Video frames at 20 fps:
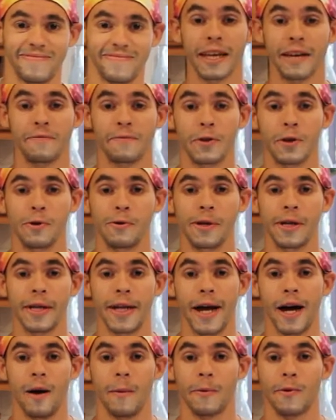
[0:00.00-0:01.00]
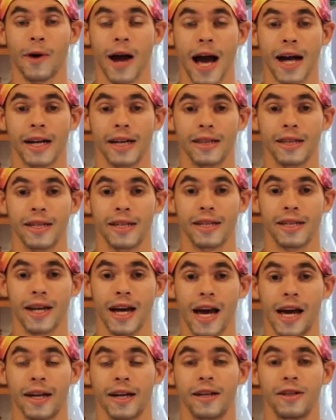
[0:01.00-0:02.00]
If you need help cracking
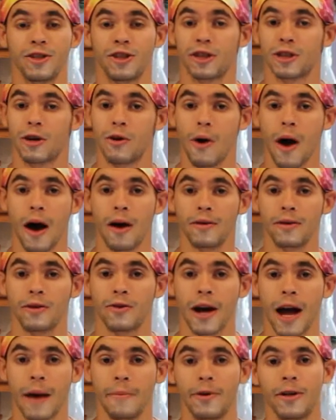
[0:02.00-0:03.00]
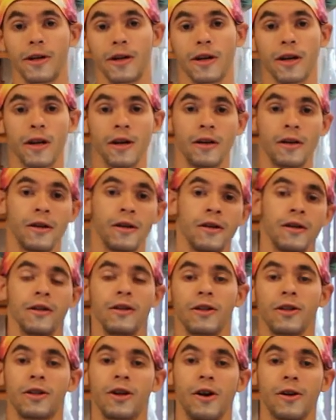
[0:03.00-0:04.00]
this egg, just go out and grab your
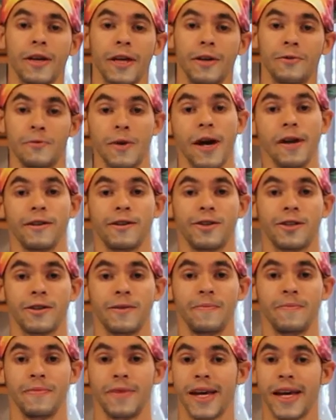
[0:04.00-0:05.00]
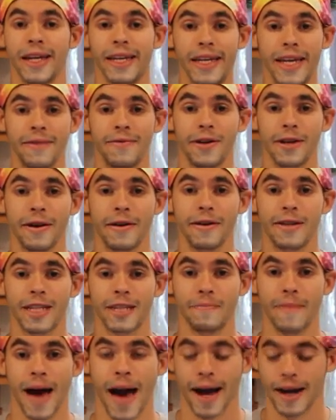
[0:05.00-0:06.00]
cooking wrench and give it a good
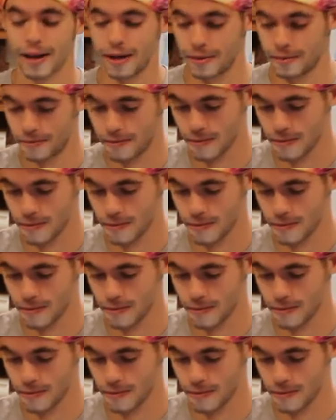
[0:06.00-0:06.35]
smack.